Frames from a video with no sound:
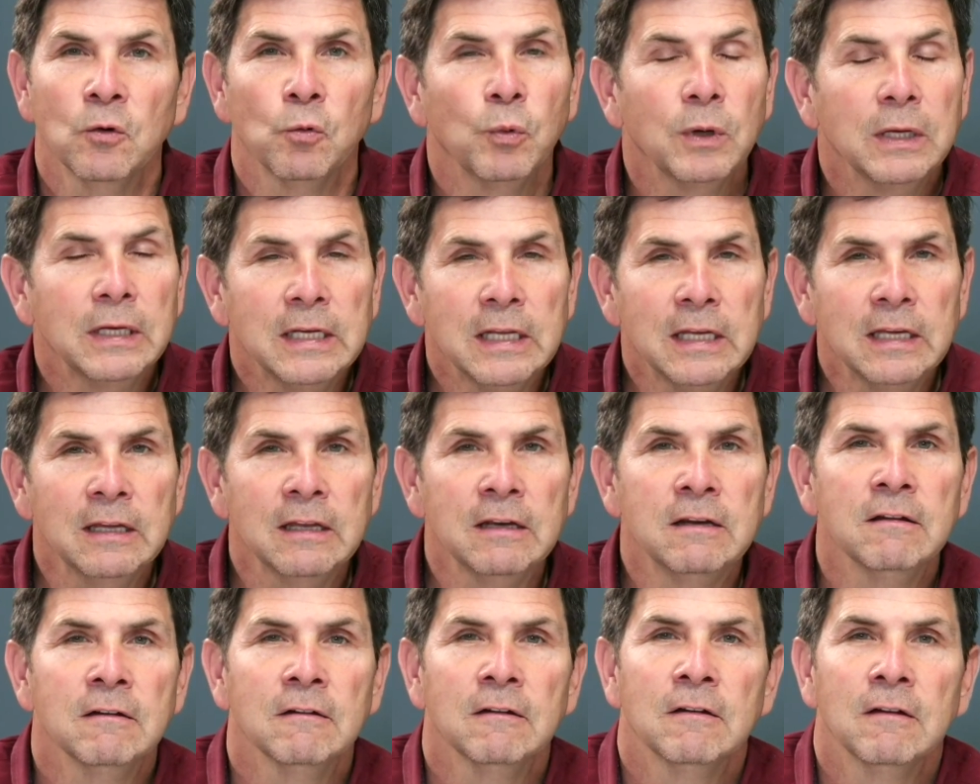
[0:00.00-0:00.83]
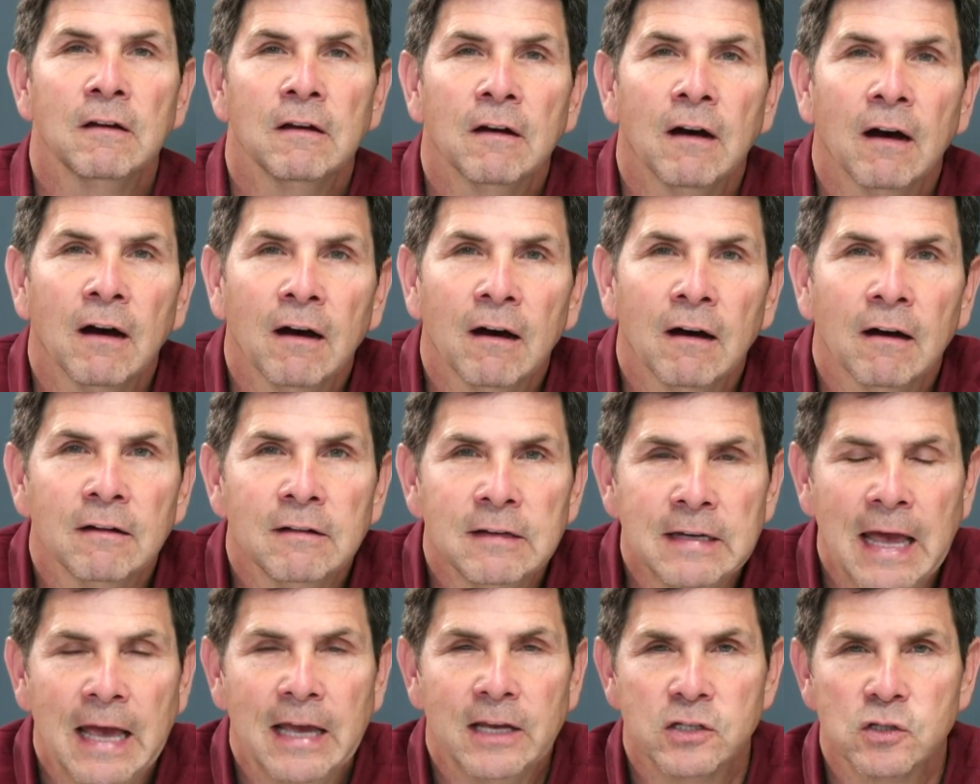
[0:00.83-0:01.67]
We need
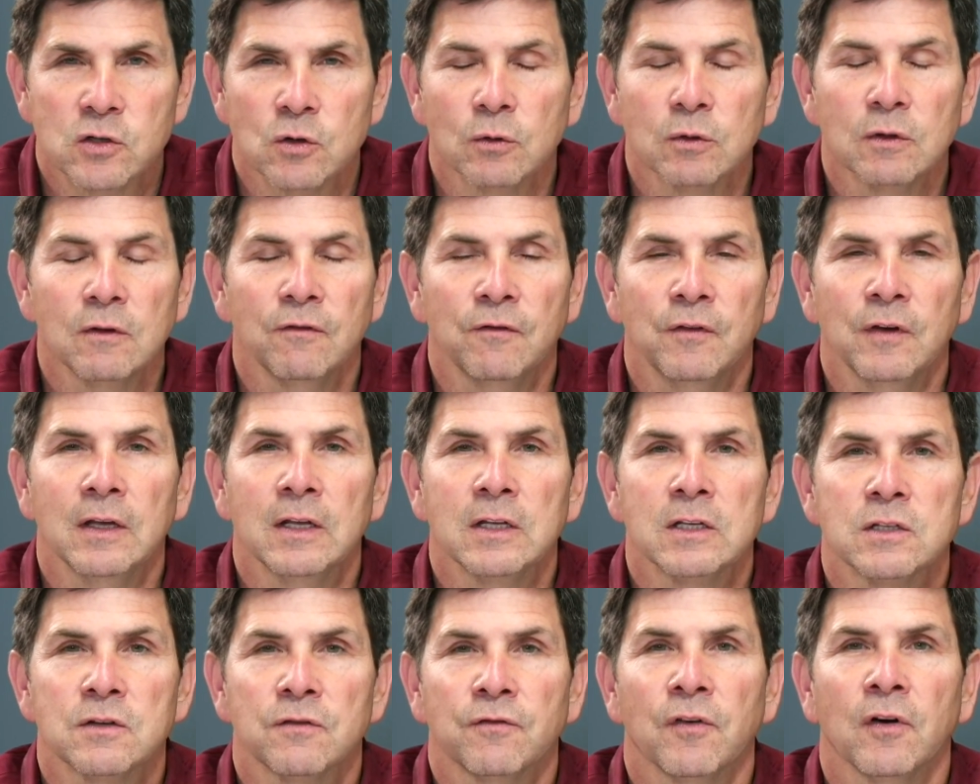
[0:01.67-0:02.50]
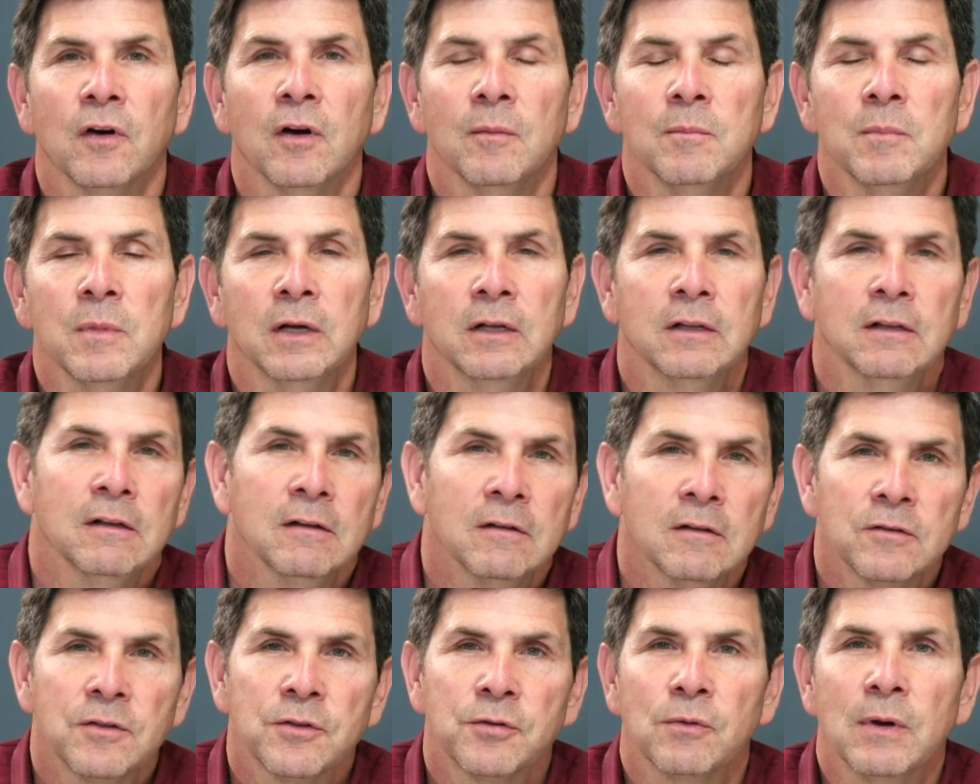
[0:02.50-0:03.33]
national defense from
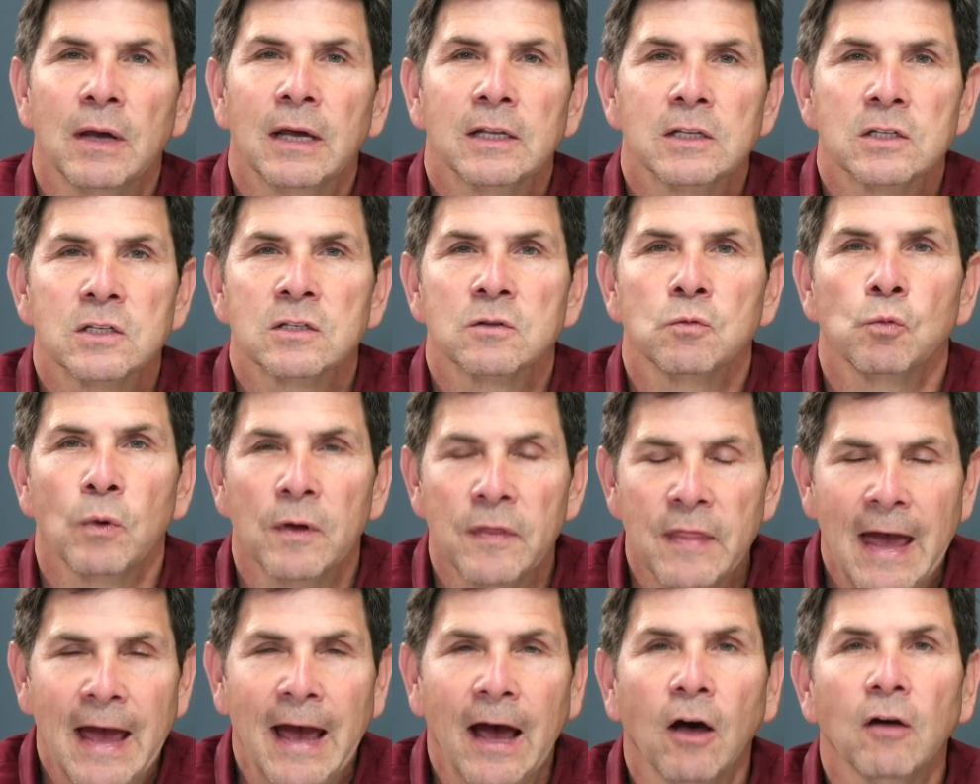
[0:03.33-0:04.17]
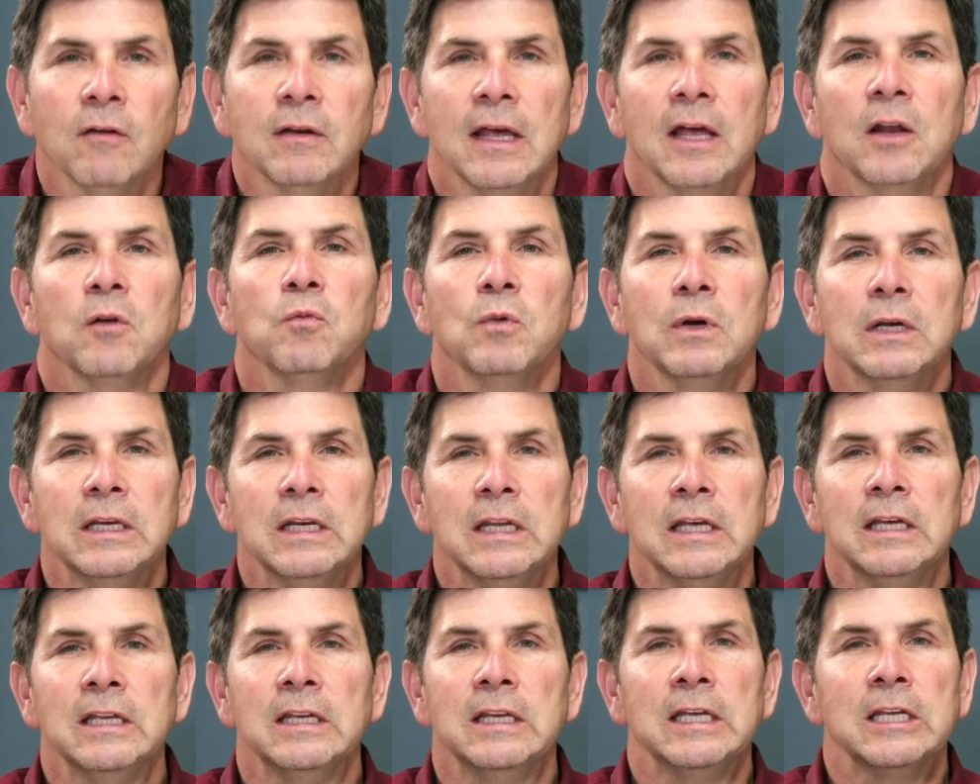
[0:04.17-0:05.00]
threats without, and we
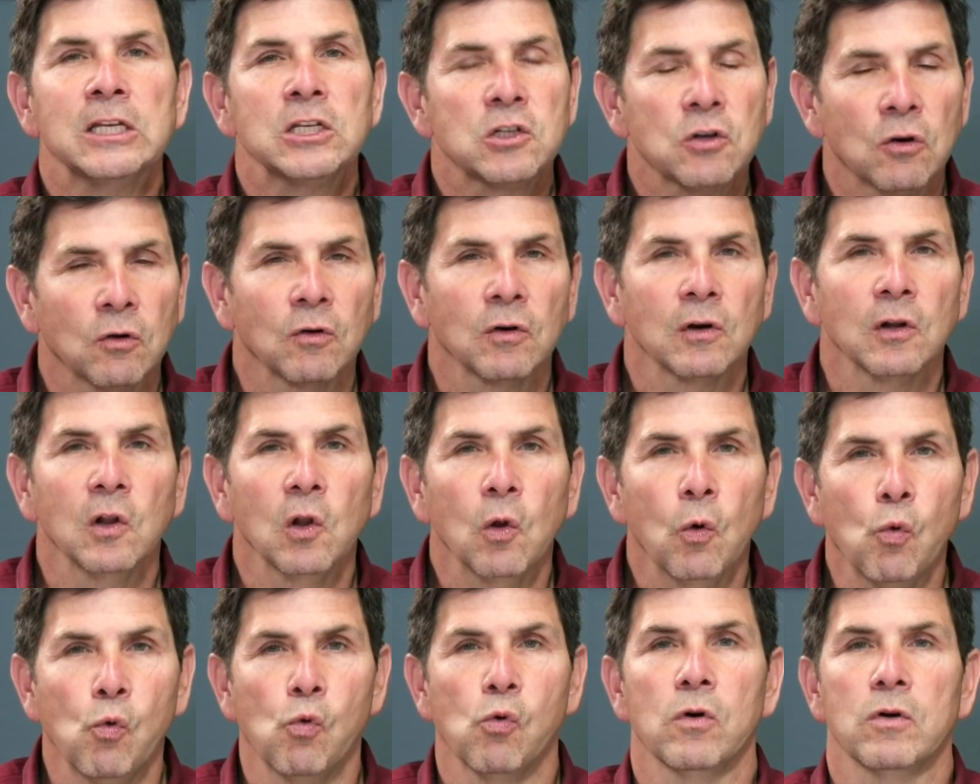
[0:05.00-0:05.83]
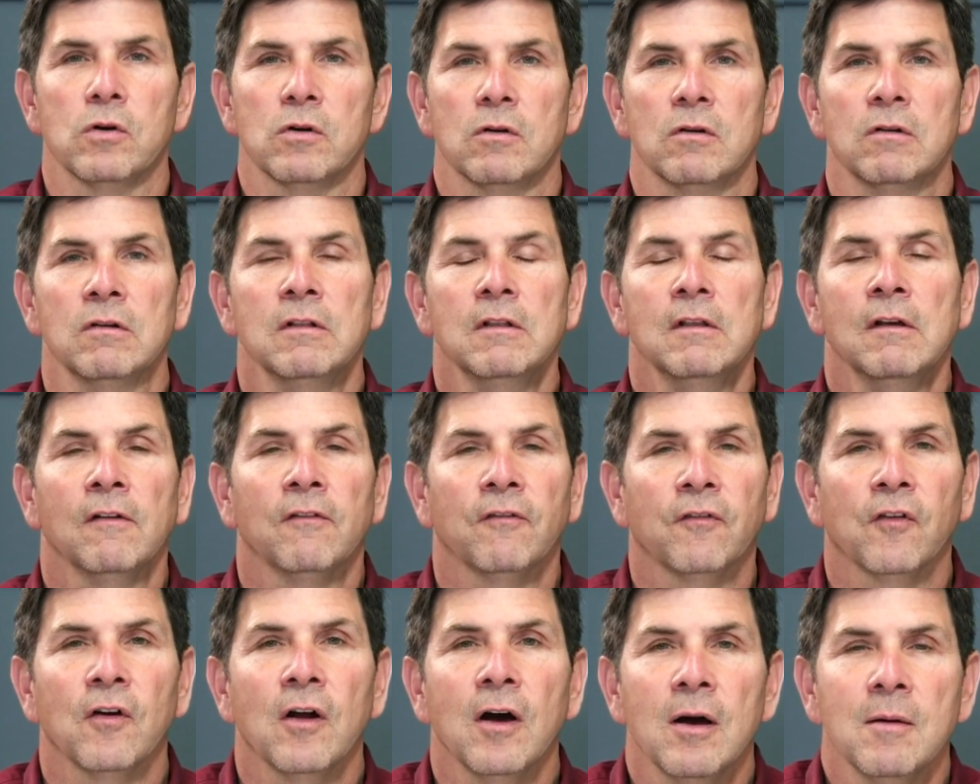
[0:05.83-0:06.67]
need internal order
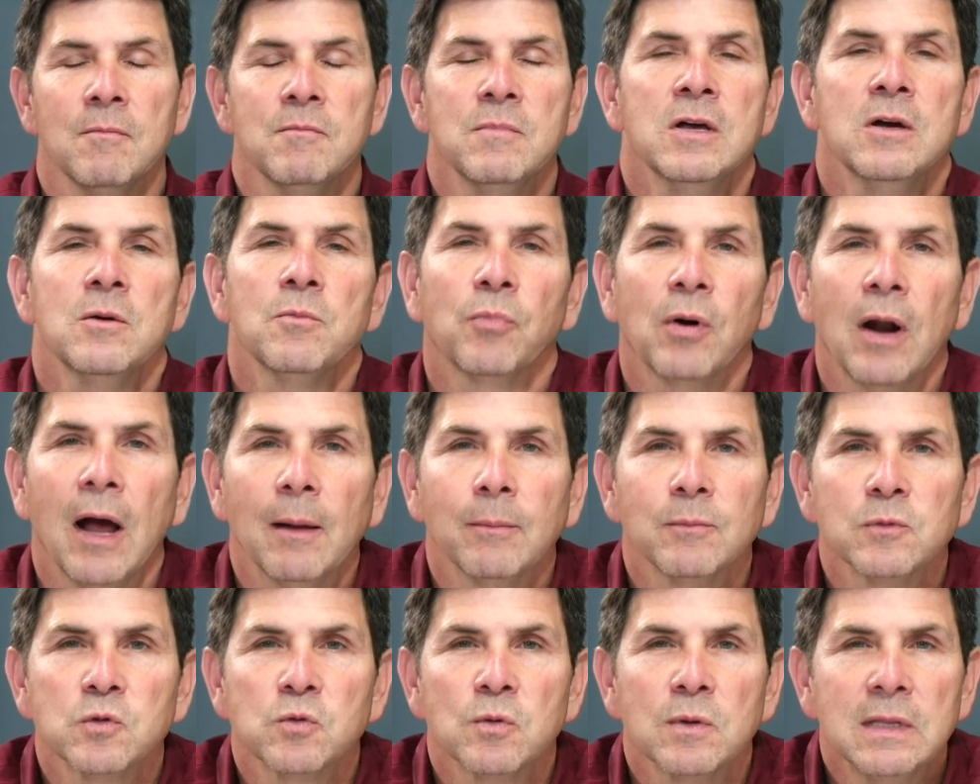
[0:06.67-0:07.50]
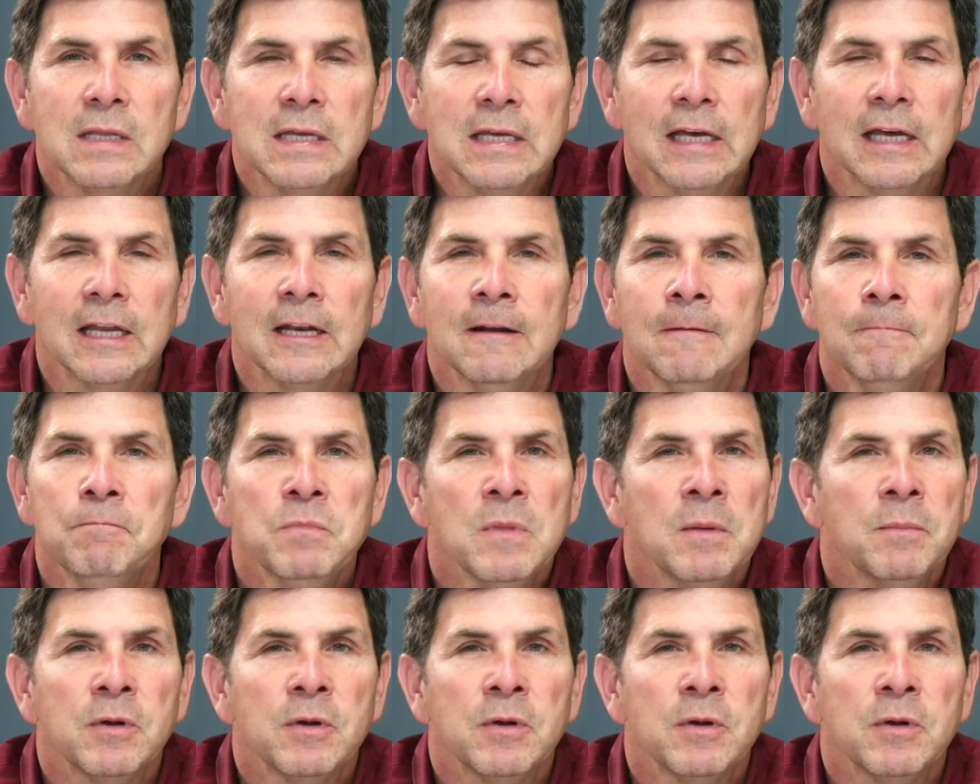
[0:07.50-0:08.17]
from problems within,